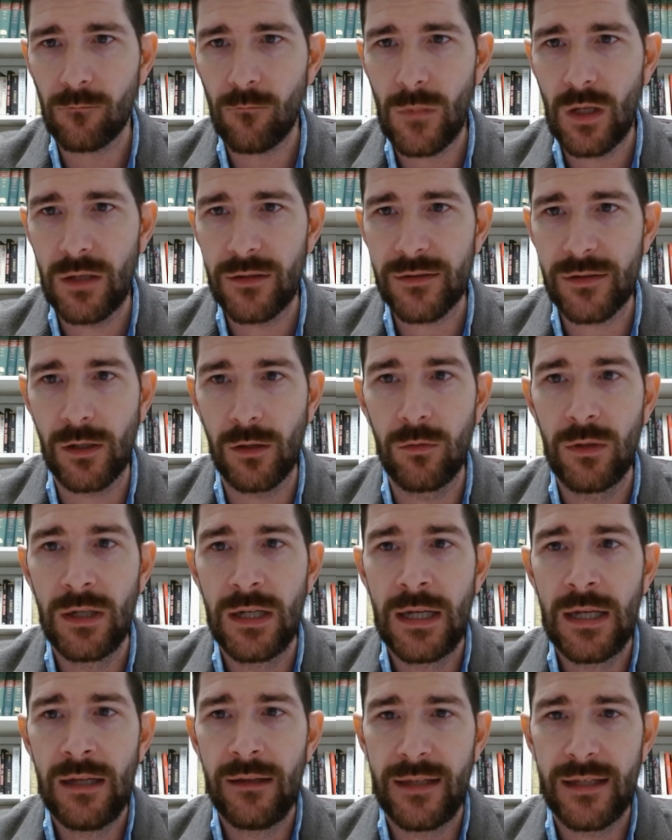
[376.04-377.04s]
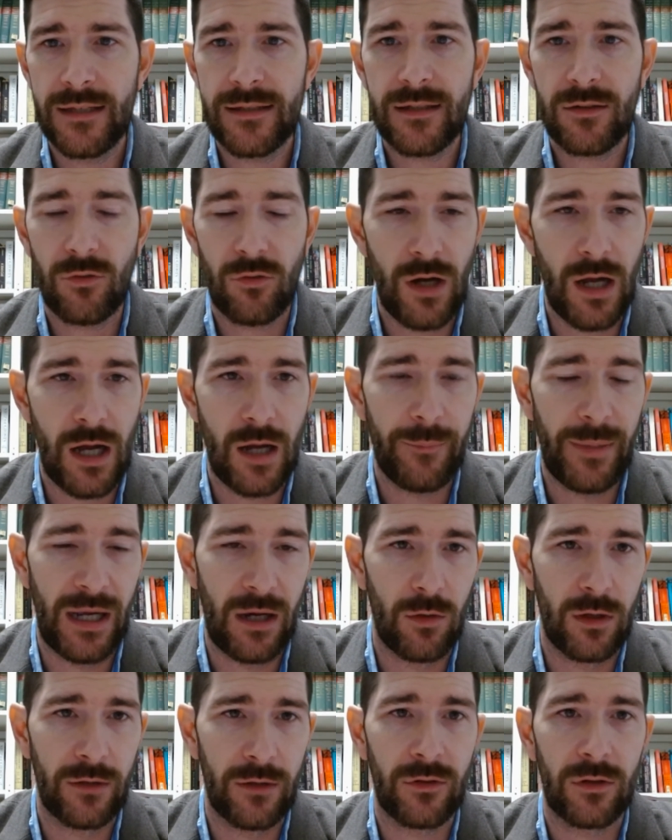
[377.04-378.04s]
So this crop,
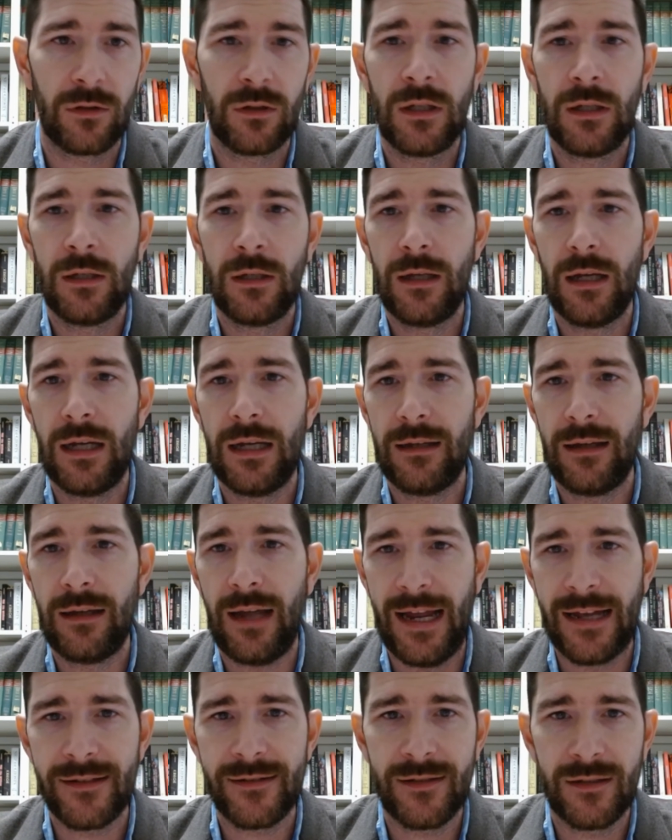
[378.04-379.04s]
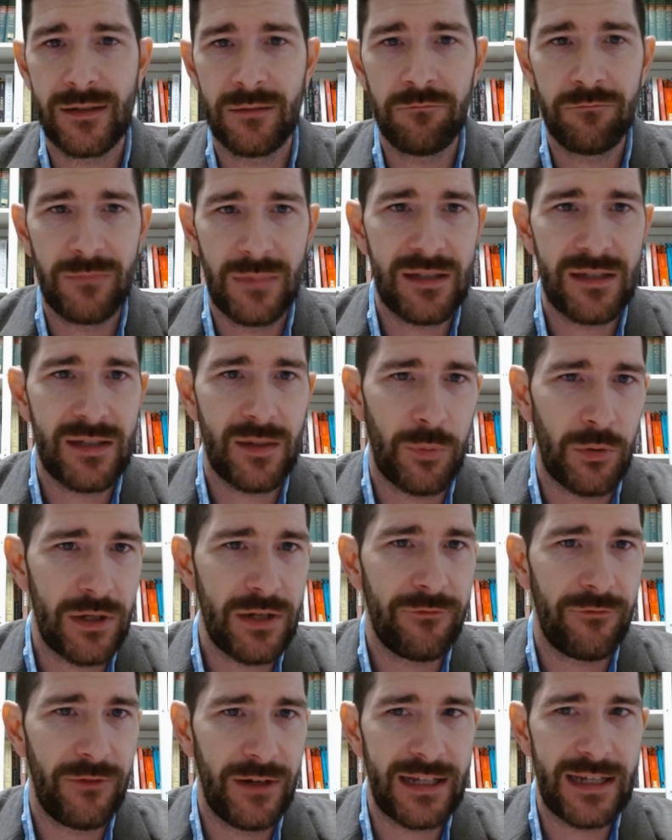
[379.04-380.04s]
however, it's a pretty
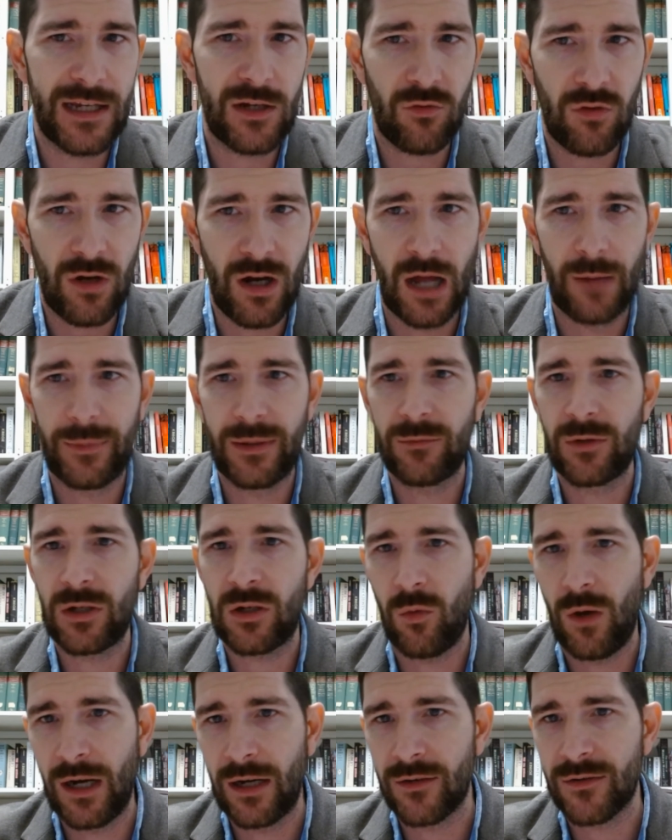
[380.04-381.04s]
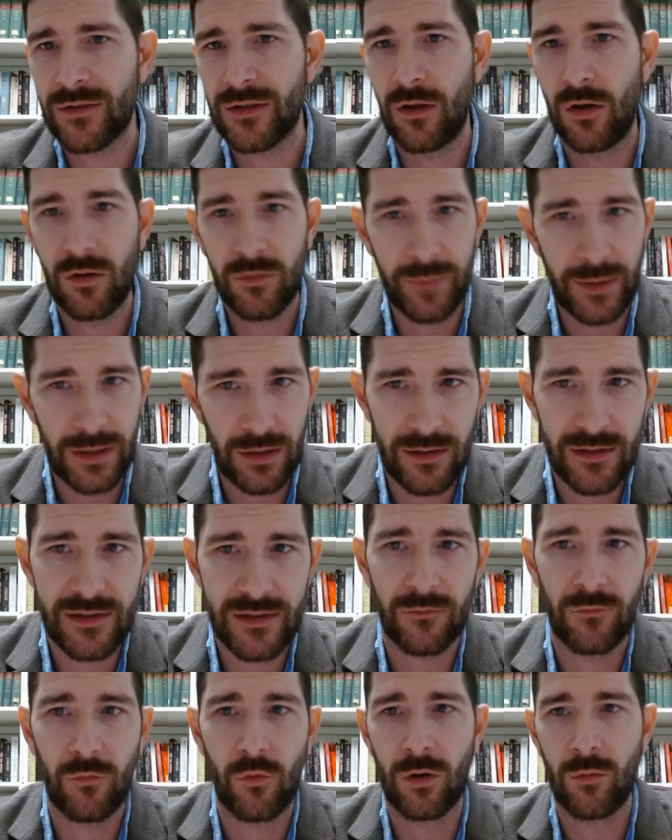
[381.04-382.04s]
finicky crop. It requires long periods
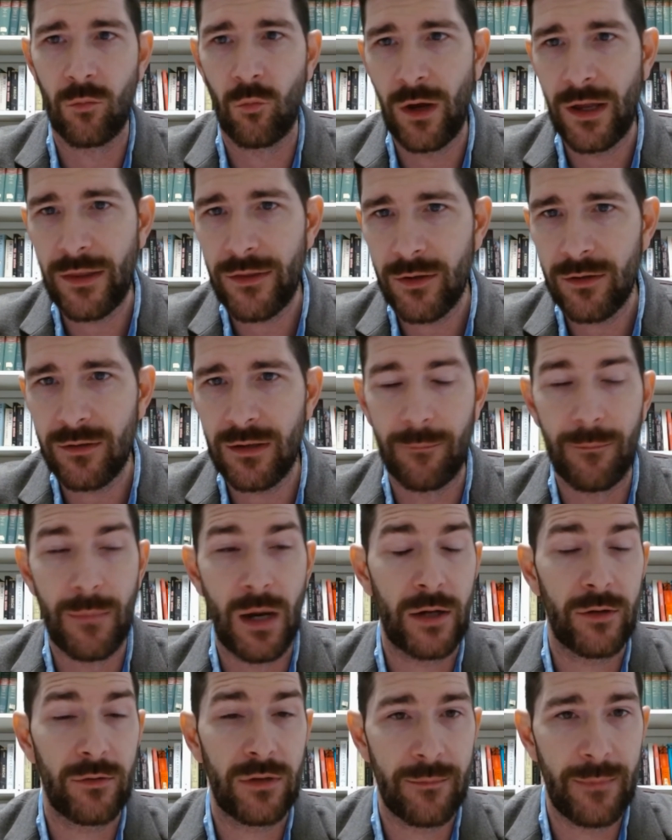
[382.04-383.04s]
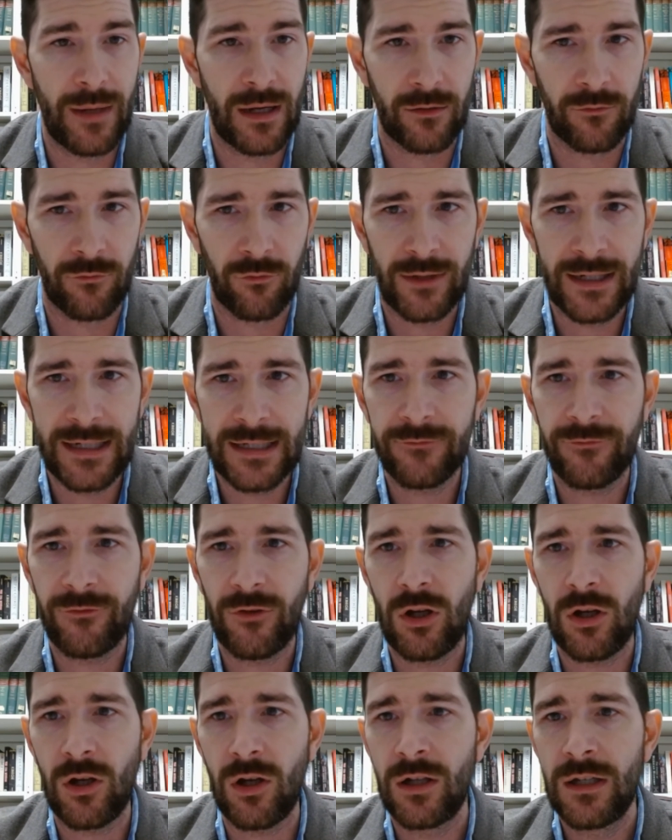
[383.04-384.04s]
of warm weather and a moderate amount of
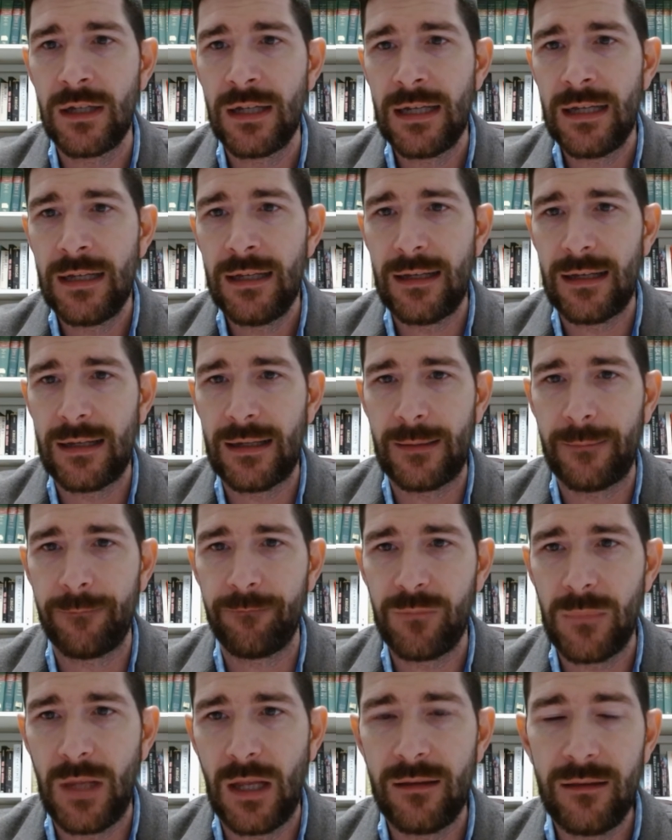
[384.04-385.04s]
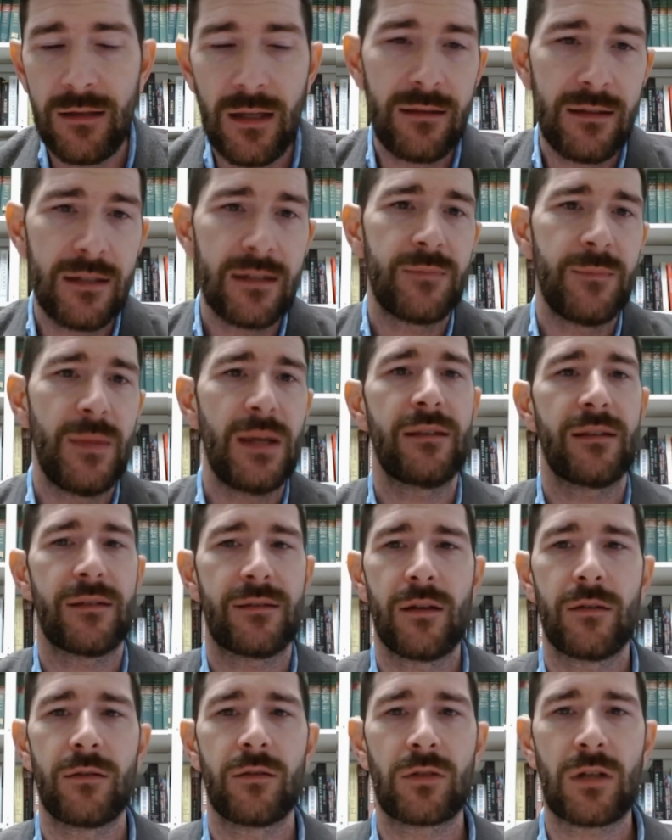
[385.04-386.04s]
rainfall. And this made the
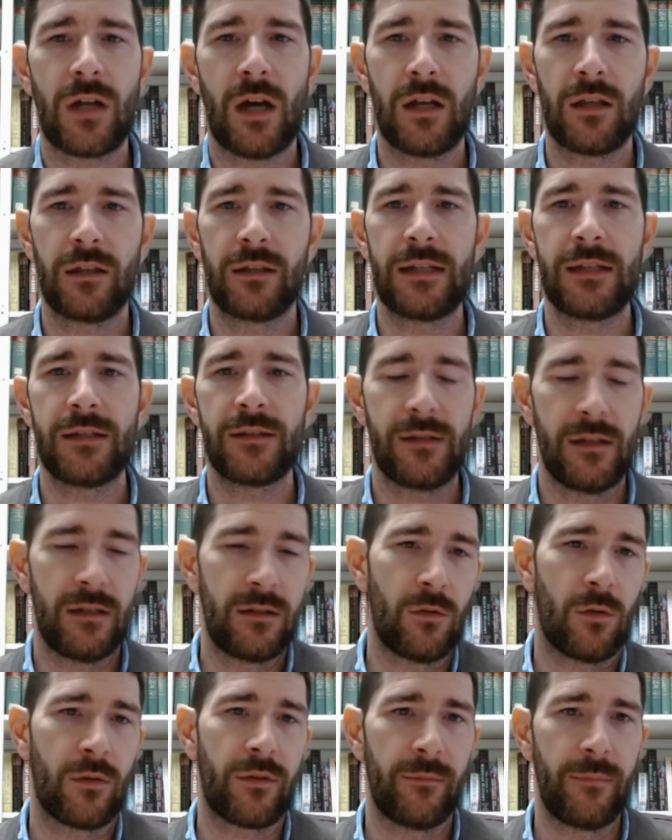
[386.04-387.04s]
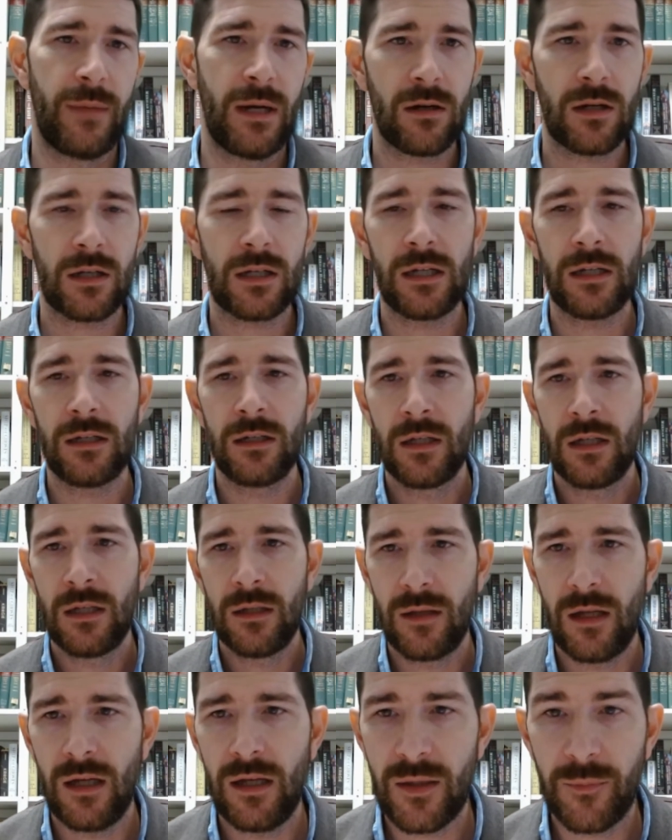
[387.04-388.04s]
southern colonies in North America
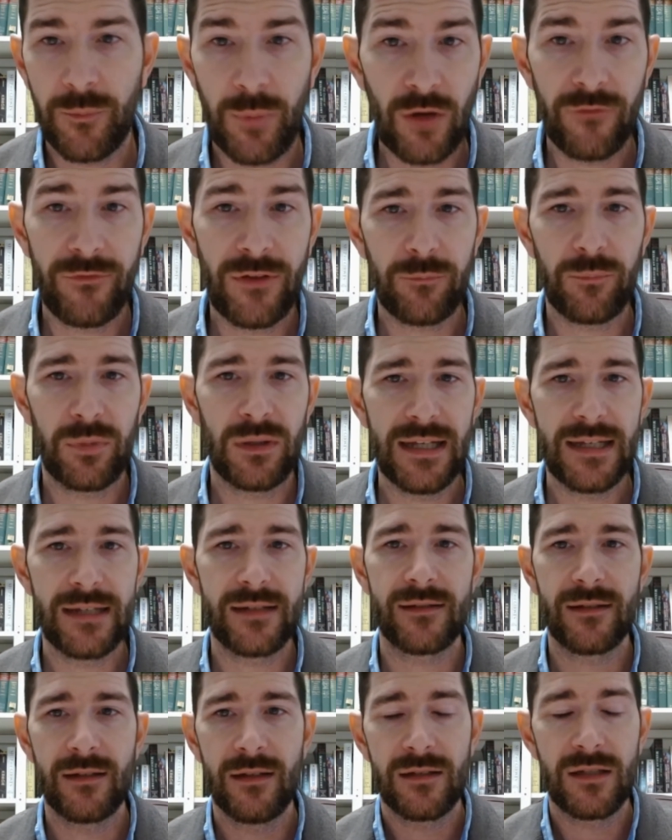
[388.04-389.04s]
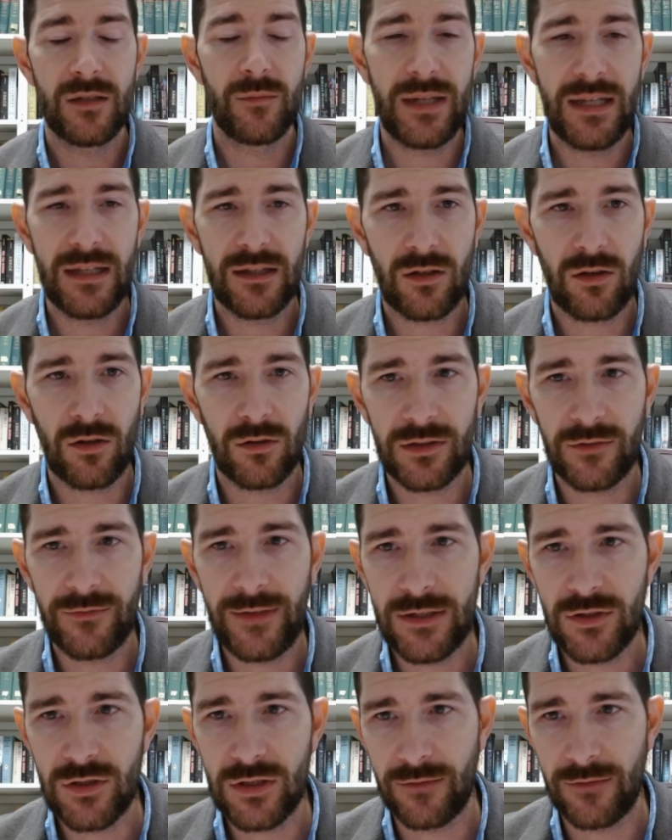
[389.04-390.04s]
the perfect place to begin the
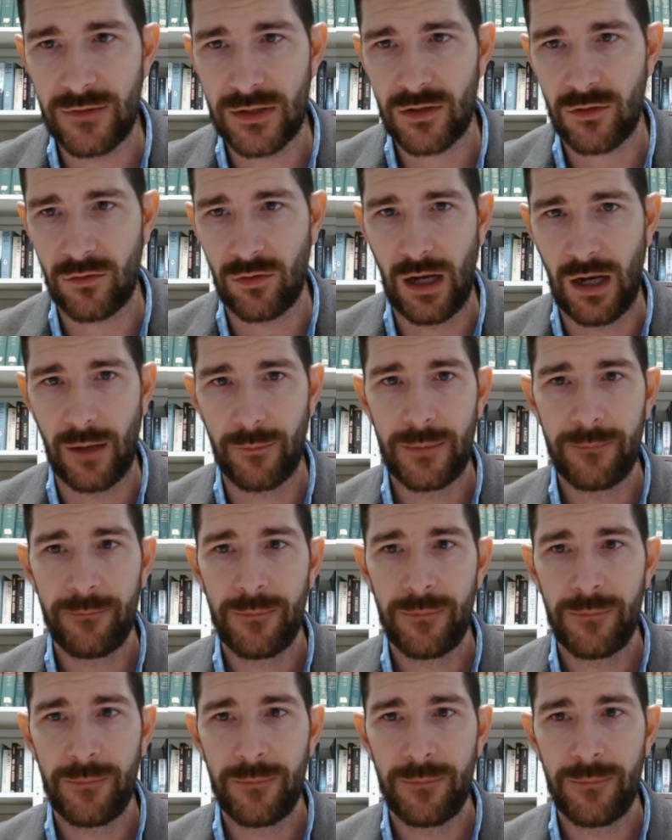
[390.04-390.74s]
cultivation of this crop.